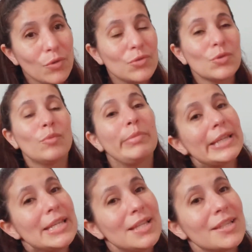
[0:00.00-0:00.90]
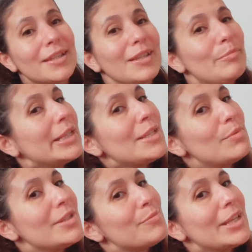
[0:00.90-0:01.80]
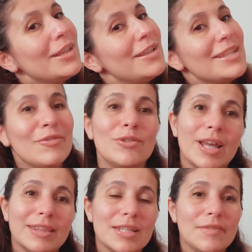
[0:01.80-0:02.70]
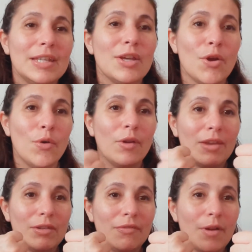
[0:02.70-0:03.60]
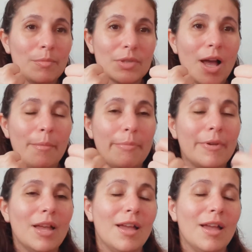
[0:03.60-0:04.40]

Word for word: So please, please, please, please, if you like this video, give it a thumbs up.